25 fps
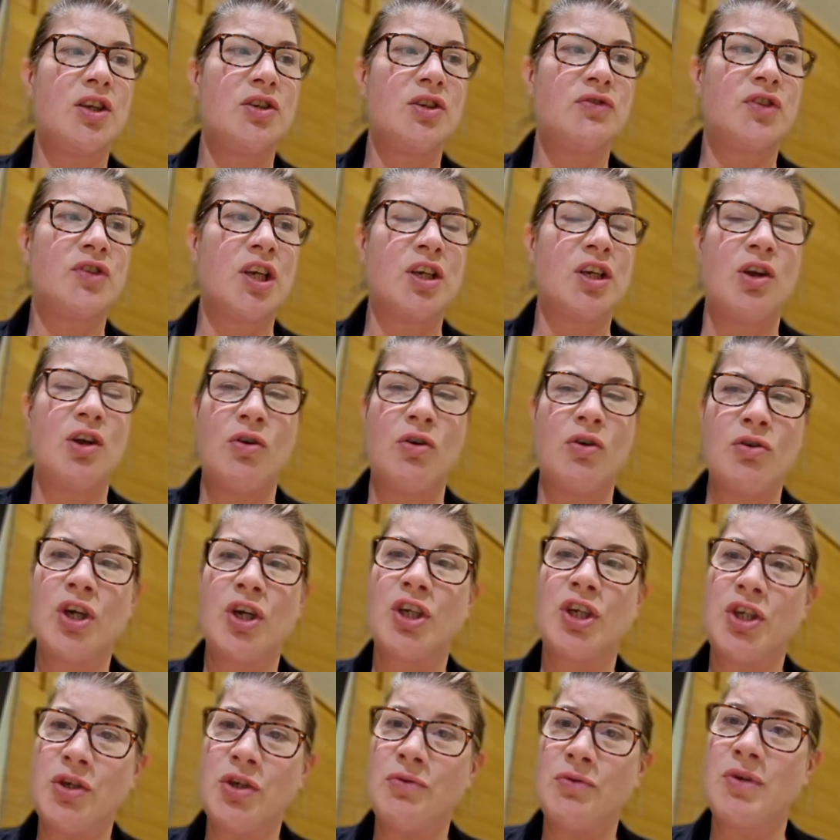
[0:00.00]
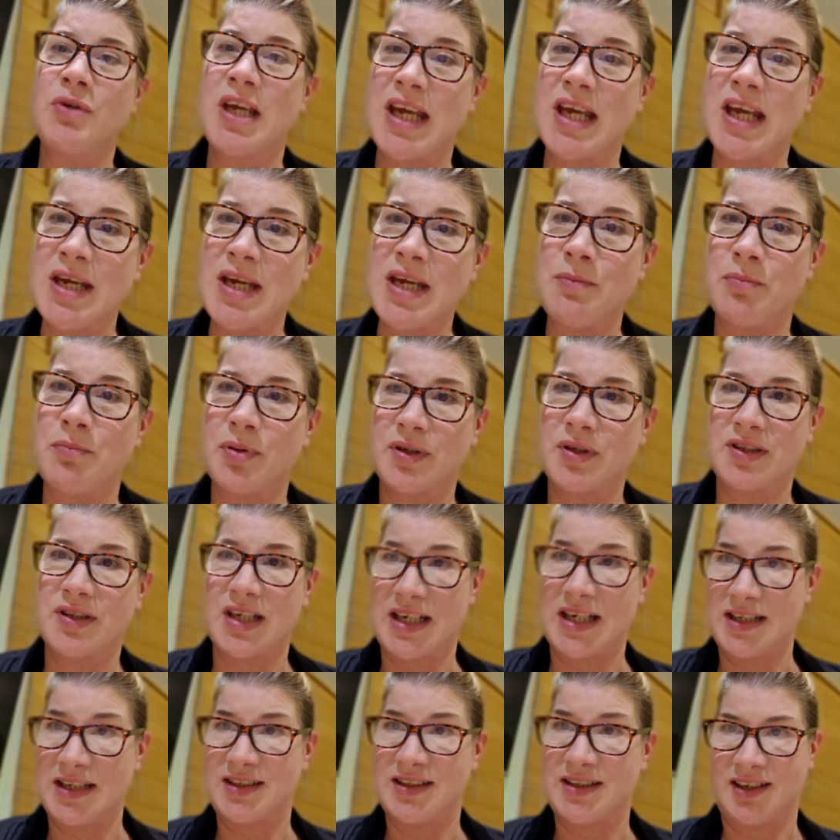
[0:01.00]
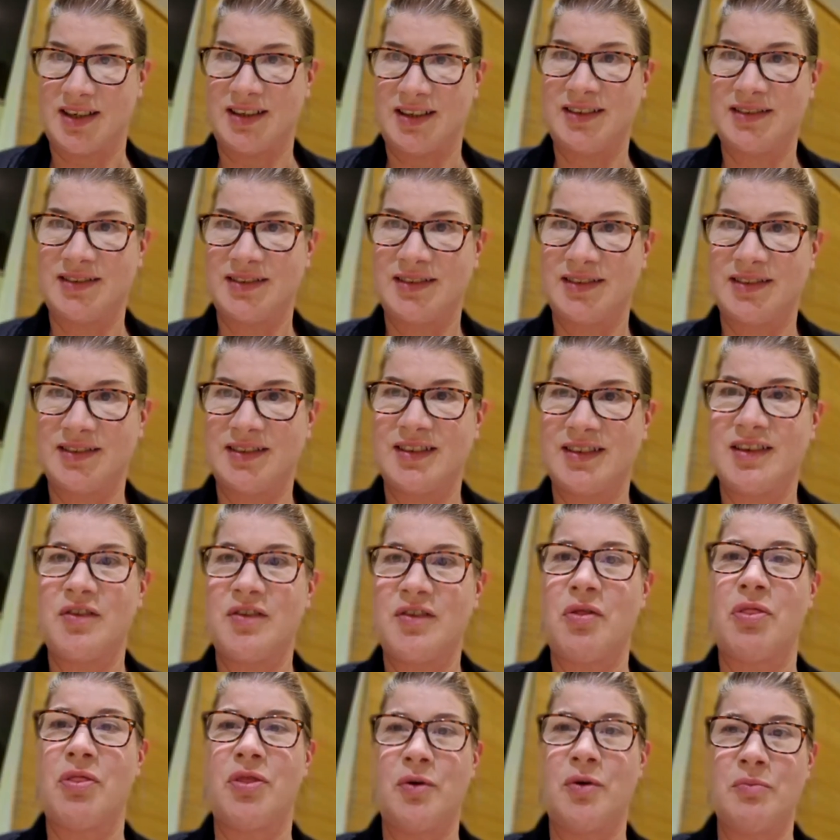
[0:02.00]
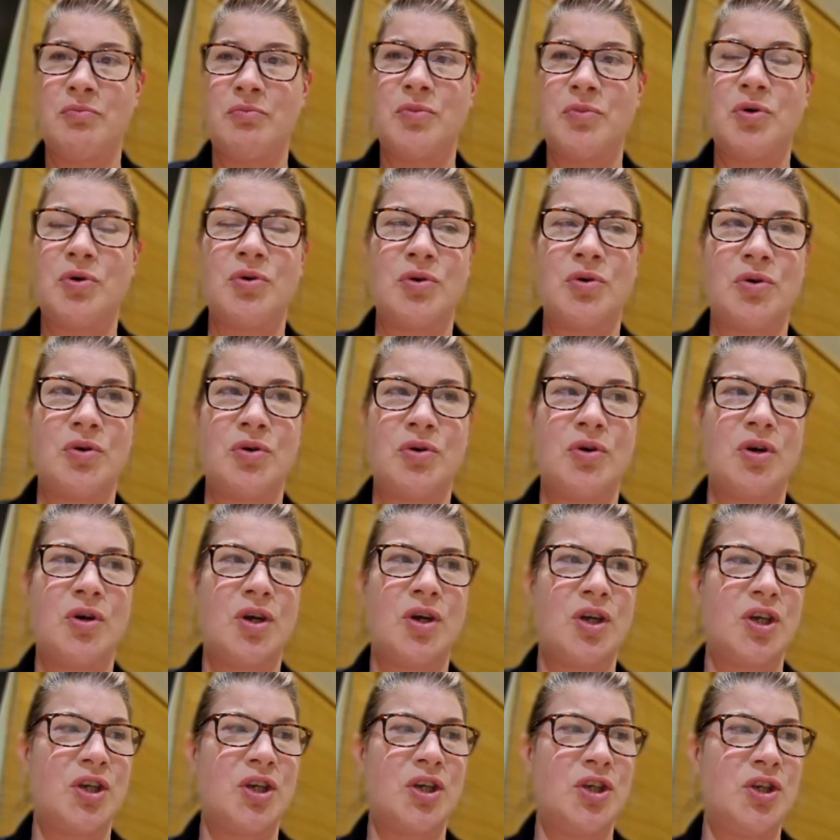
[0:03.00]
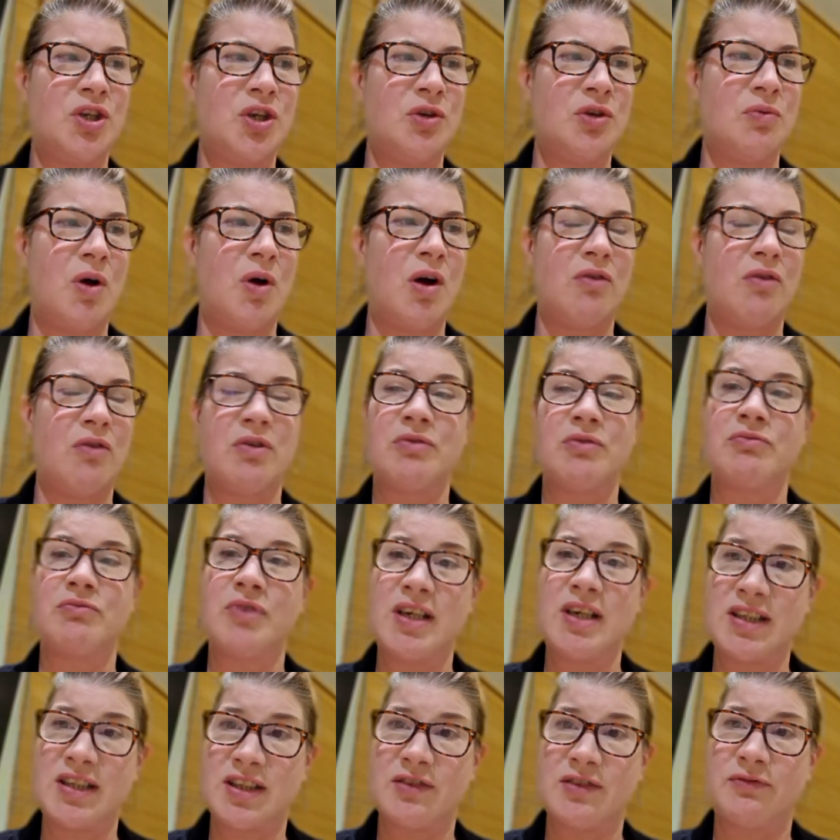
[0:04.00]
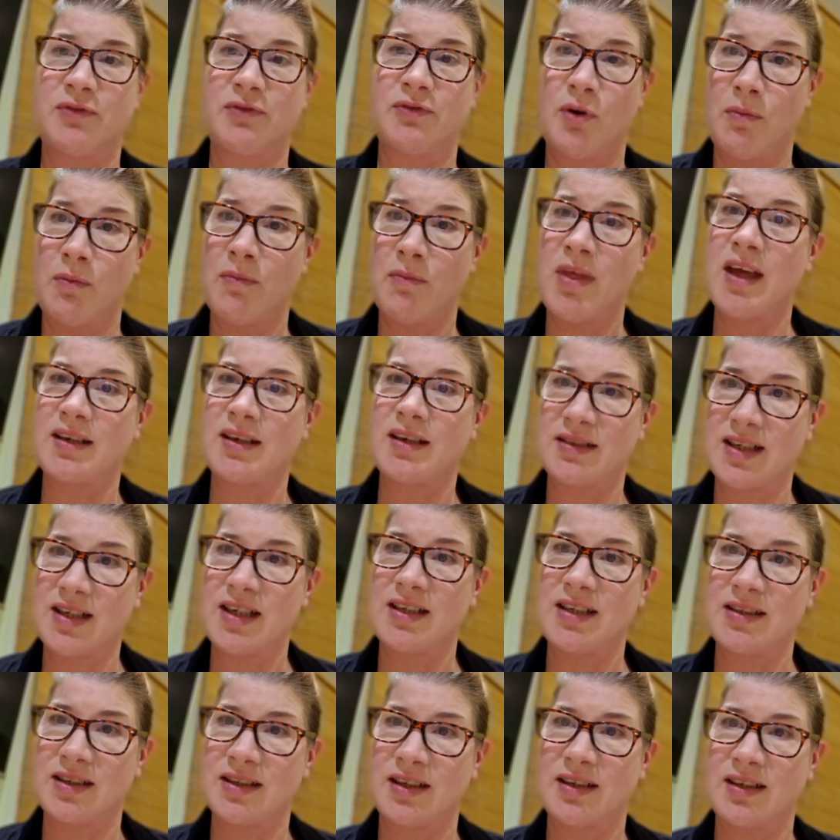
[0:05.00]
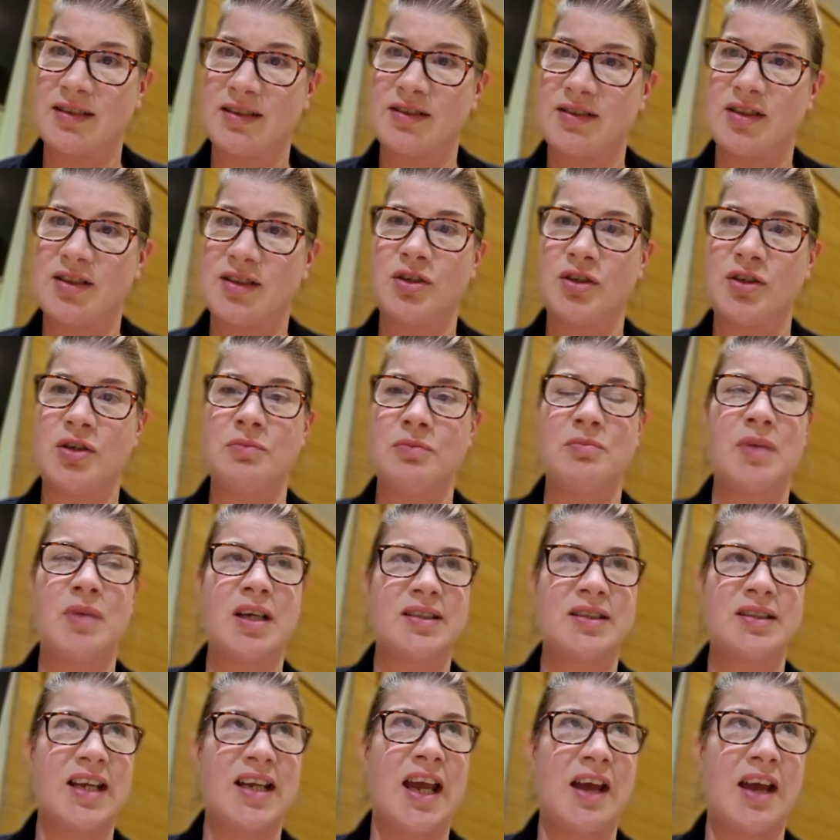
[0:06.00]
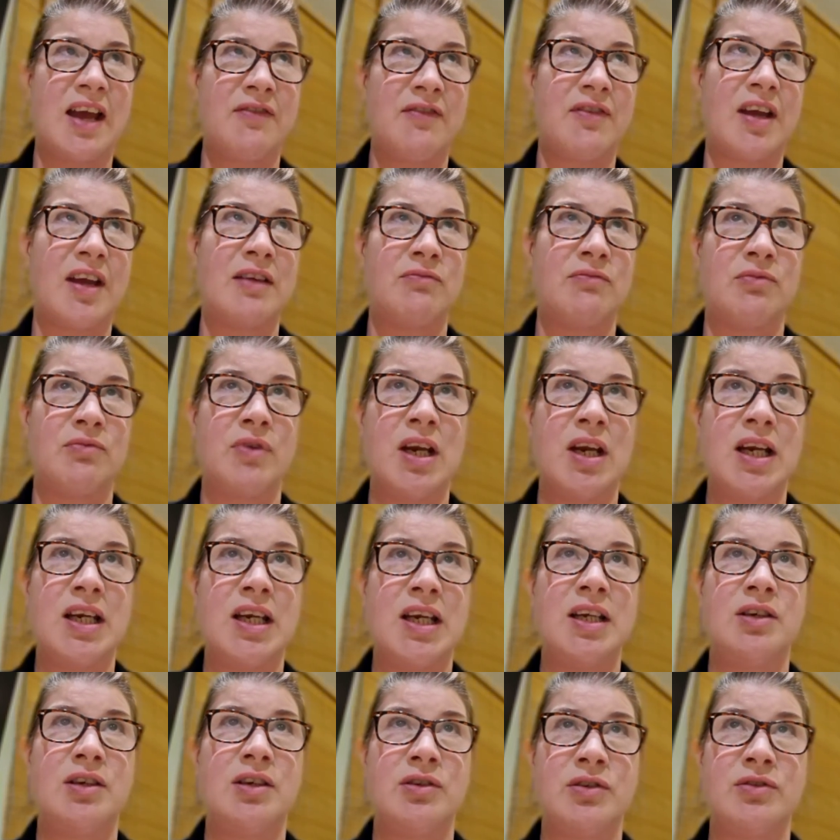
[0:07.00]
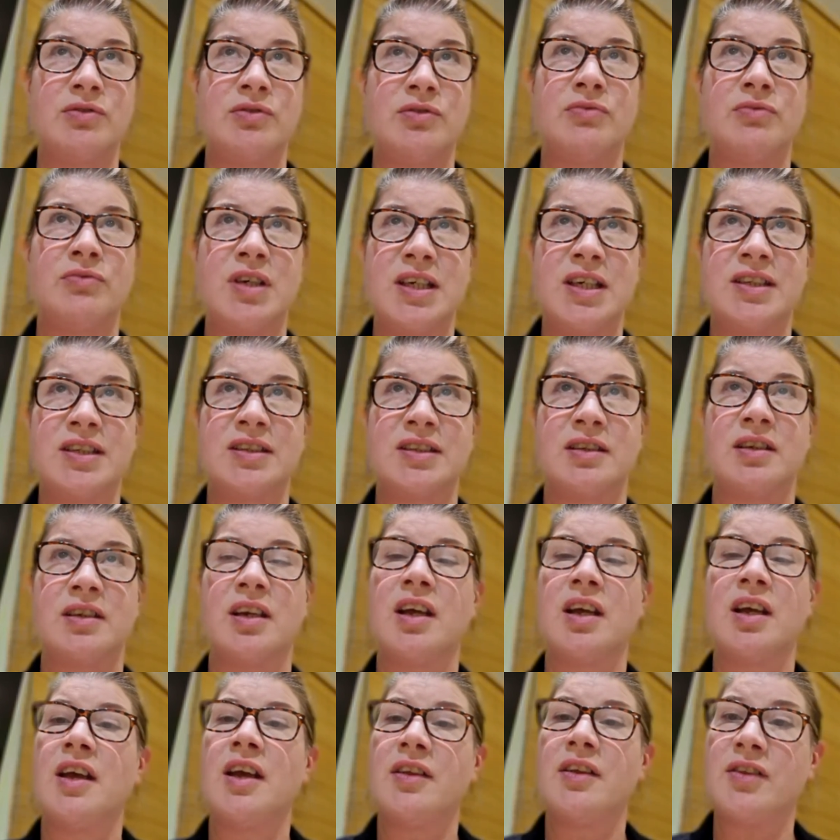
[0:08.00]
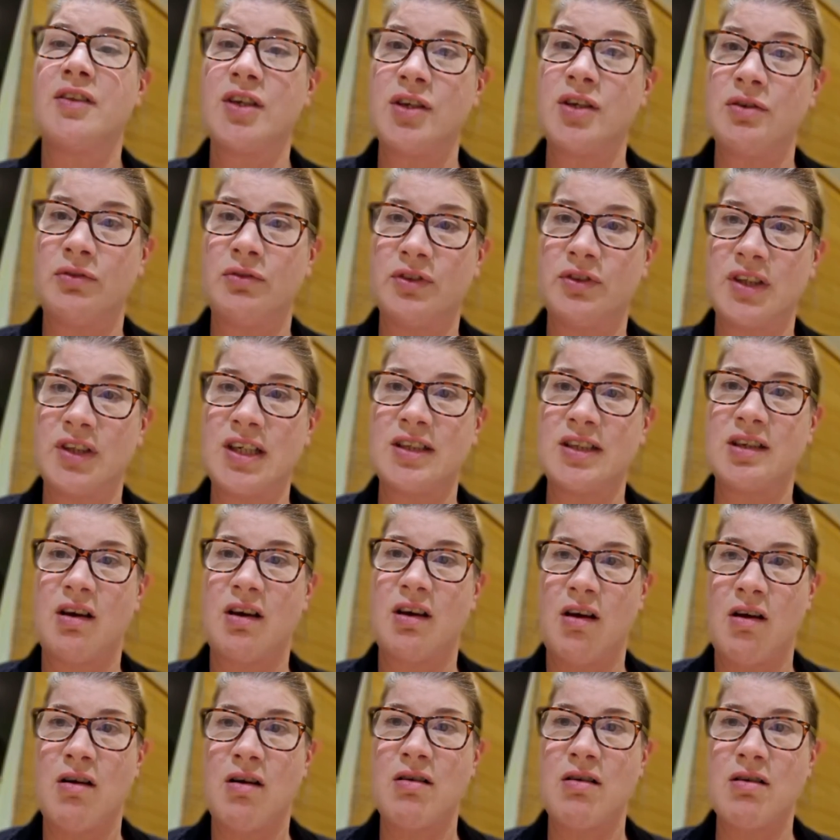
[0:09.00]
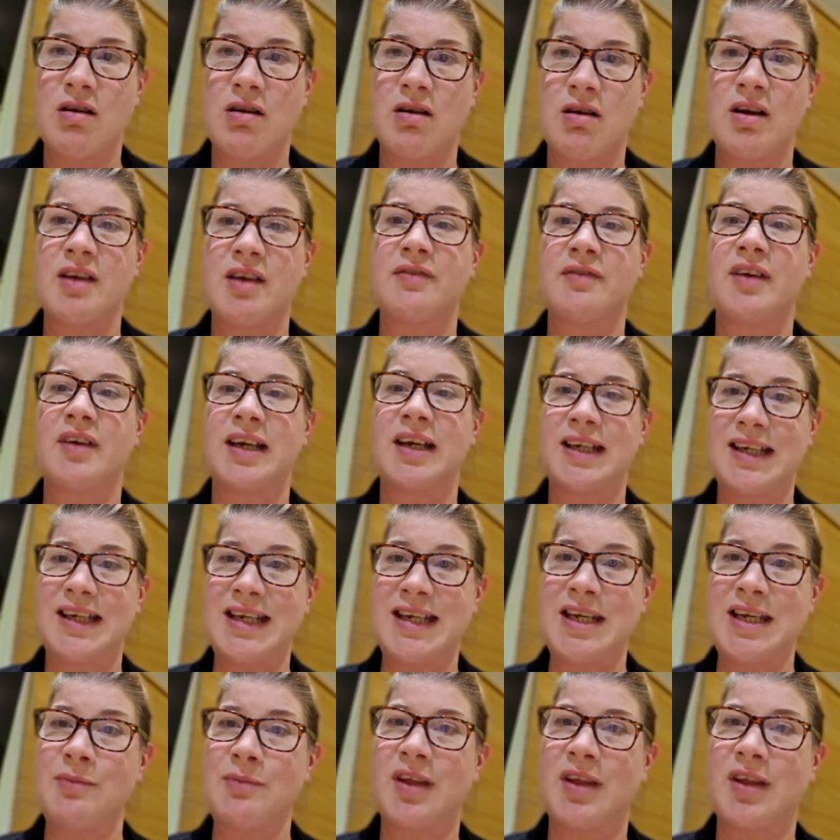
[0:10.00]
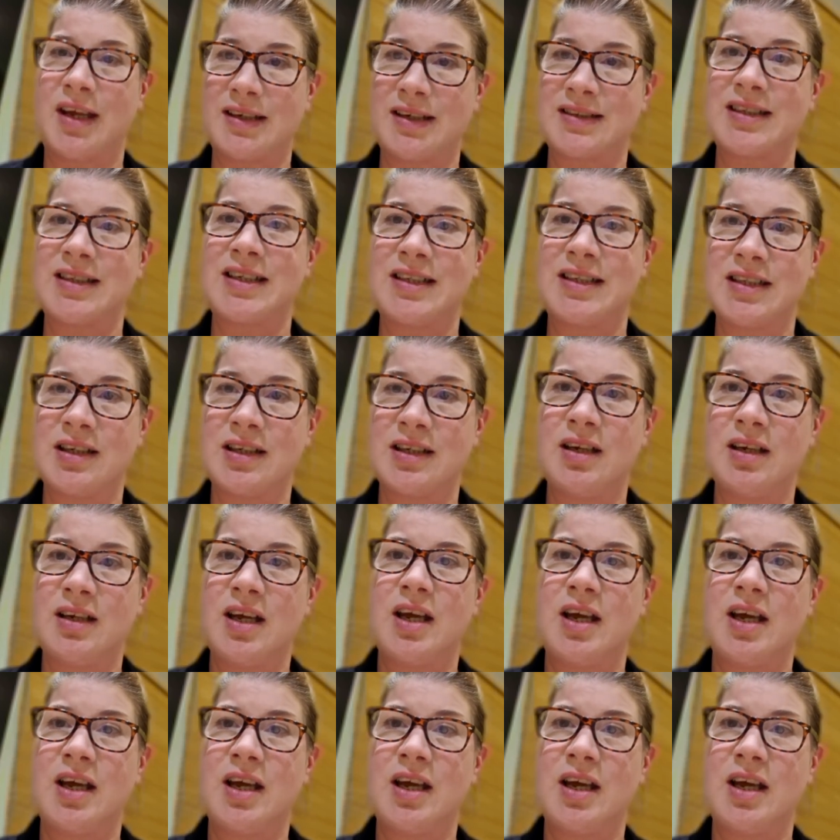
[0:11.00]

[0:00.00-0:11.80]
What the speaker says: The longer you keep data, the more you are at risk from that data. So you must have a really good reason that you'll need to archive and keep that data.